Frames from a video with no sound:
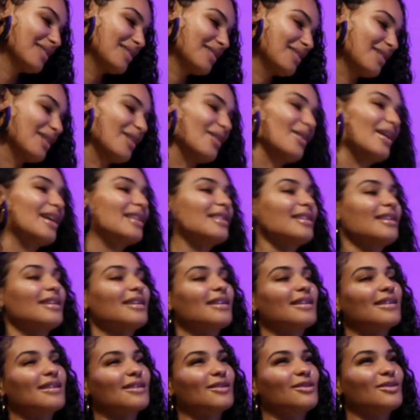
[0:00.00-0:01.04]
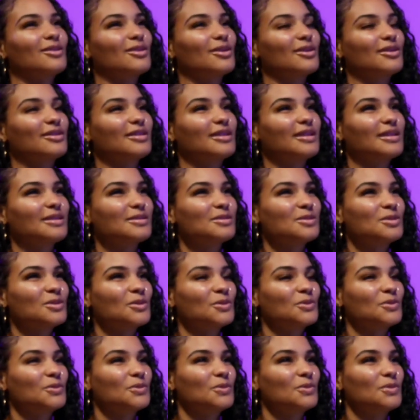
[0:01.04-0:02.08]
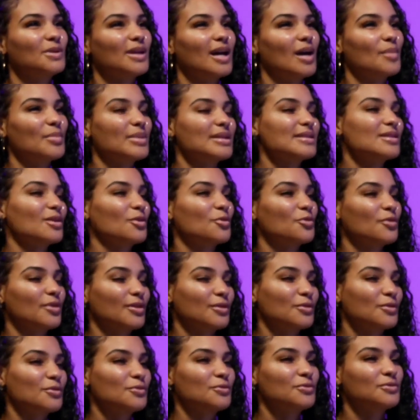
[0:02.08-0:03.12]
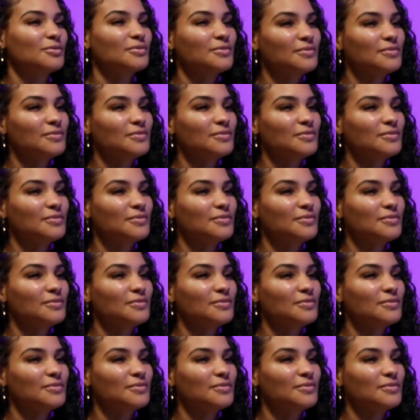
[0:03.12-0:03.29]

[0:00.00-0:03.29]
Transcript: No, I think you're learning to not be so critical